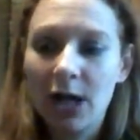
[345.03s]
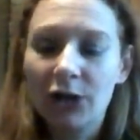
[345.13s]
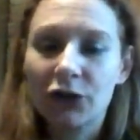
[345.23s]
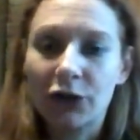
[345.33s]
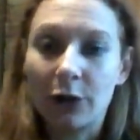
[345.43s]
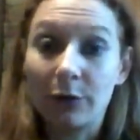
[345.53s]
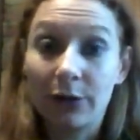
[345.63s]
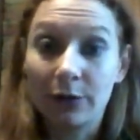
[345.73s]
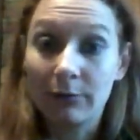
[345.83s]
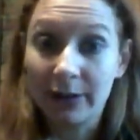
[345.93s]
So
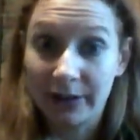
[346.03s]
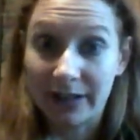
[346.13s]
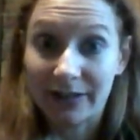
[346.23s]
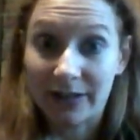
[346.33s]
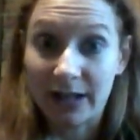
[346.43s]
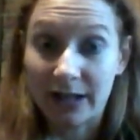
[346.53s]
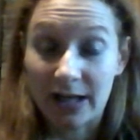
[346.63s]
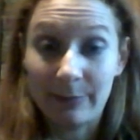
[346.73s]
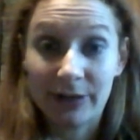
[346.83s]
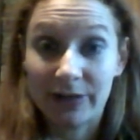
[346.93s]
you're really excited.
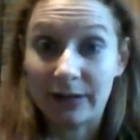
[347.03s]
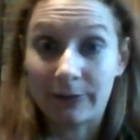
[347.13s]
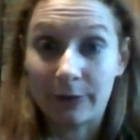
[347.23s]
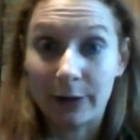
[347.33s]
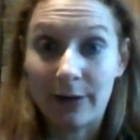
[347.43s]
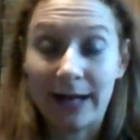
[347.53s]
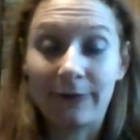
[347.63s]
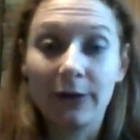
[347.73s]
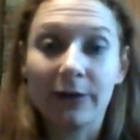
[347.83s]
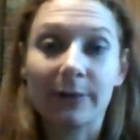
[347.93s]
I'm excited for you. I
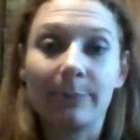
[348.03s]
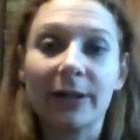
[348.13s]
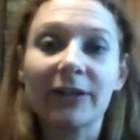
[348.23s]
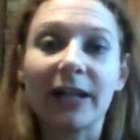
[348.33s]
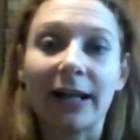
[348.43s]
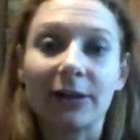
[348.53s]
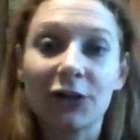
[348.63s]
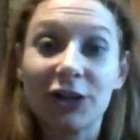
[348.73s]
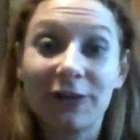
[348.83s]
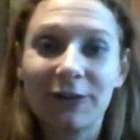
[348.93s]
feel this buzzing
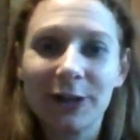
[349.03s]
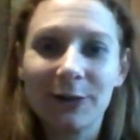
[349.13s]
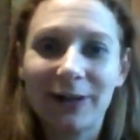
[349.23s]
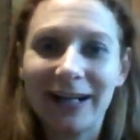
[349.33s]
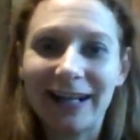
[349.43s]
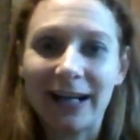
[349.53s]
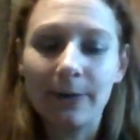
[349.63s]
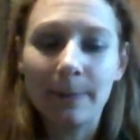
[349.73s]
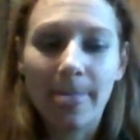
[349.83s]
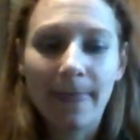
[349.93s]
energy for you right now.